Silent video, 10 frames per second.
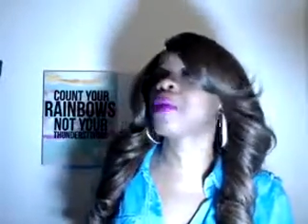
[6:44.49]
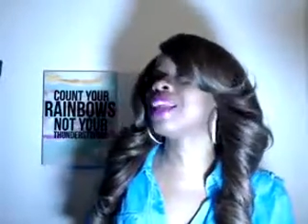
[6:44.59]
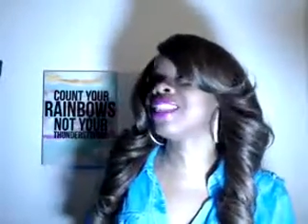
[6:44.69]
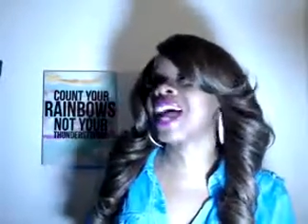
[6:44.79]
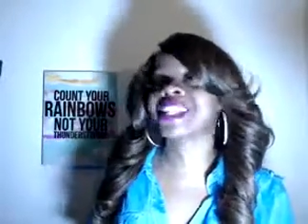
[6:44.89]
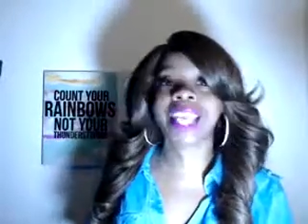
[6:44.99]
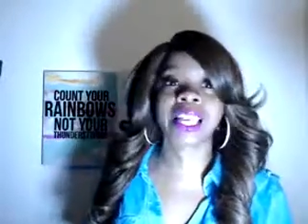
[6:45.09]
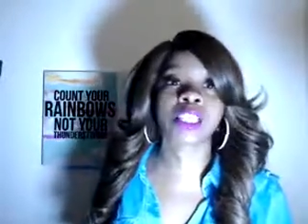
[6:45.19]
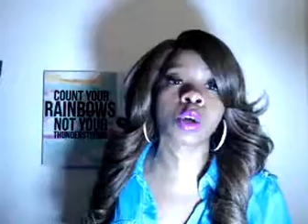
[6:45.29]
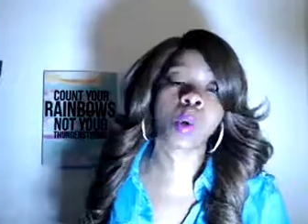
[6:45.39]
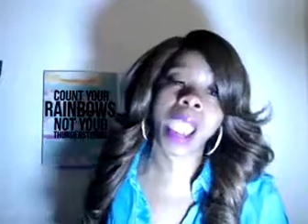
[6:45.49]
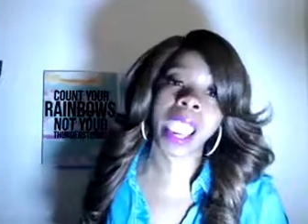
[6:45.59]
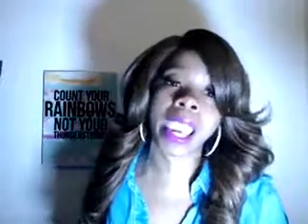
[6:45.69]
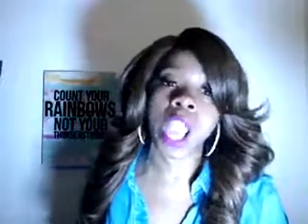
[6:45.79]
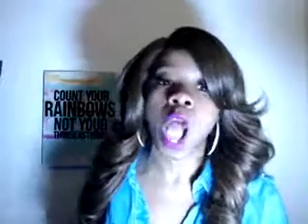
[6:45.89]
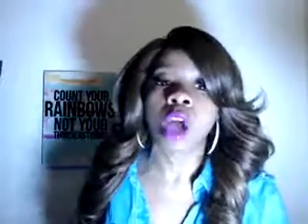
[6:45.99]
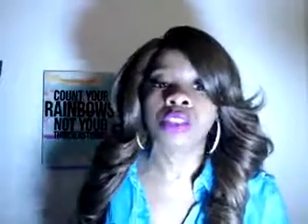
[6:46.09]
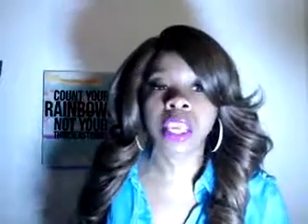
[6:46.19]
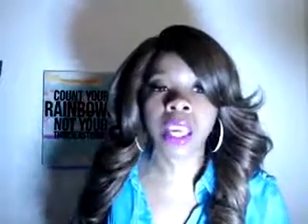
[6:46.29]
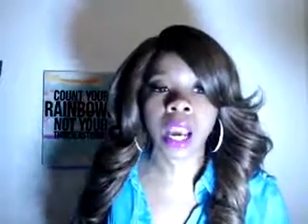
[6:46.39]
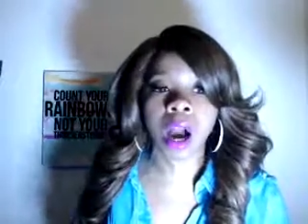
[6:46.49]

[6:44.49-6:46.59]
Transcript: and that takes away the